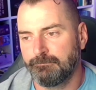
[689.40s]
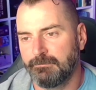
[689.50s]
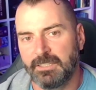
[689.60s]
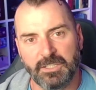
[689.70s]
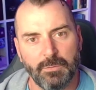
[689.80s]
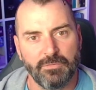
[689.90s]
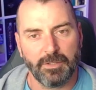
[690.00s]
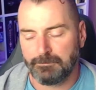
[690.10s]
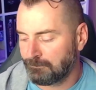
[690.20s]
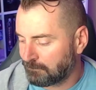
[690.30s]
It's going to be fun.
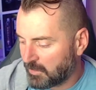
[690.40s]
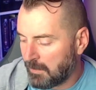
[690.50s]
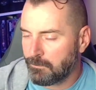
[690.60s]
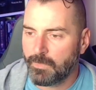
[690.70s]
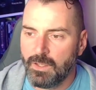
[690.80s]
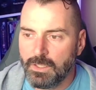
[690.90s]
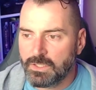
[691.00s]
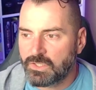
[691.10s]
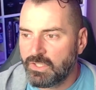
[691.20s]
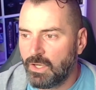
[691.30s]
Okay.
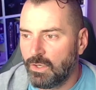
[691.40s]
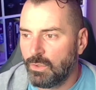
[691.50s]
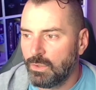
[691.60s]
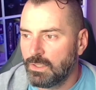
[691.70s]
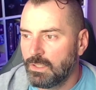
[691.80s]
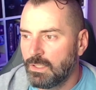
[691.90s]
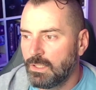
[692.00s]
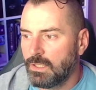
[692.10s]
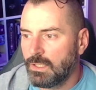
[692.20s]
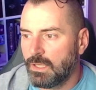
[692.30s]
So
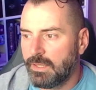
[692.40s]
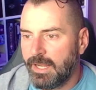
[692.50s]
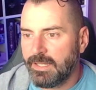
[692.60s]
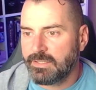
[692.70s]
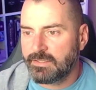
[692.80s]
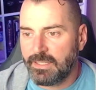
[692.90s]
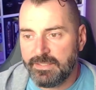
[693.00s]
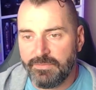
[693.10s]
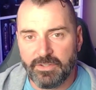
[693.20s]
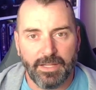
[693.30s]
that's
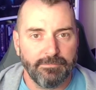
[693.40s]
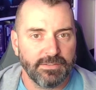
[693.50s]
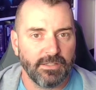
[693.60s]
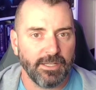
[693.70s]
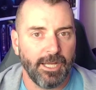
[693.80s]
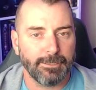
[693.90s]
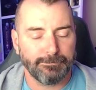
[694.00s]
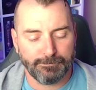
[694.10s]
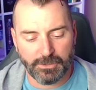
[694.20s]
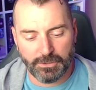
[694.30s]
it for today. That's all I got.
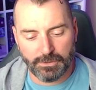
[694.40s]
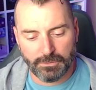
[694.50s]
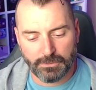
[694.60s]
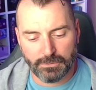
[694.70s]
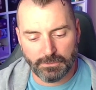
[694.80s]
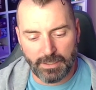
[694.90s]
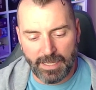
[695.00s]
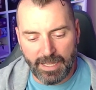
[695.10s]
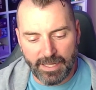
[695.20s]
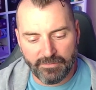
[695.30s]
You
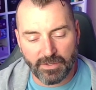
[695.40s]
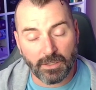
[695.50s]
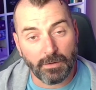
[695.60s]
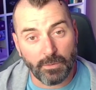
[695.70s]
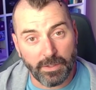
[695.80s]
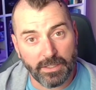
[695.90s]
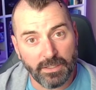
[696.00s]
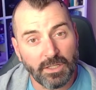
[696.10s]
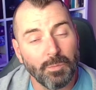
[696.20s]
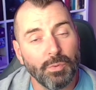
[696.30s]
have a great
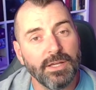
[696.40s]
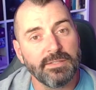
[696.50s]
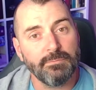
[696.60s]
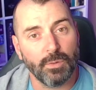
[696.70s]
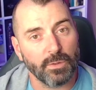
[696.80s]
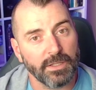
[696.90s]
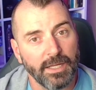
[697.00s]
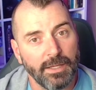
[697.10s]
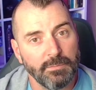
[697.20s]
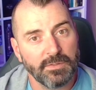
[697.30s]
weekend. Go play some board
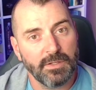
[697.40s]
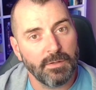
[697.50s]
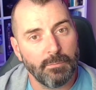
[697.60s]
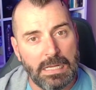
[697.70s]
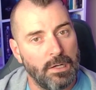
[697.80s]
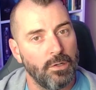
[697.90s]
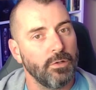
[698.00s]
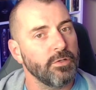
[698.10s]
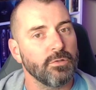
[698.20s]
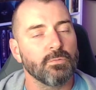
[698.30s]
games. May
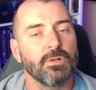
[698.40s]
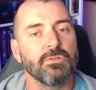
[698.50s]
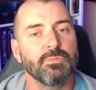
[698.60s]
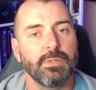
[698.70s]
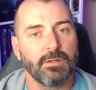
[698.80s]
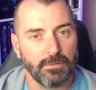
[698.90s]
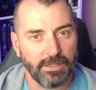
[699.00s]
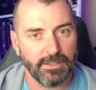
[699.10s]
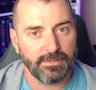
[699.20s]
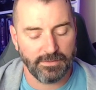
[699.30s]
all your rolls be
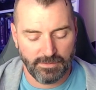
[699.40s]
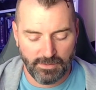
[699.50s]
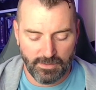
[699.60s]
crits.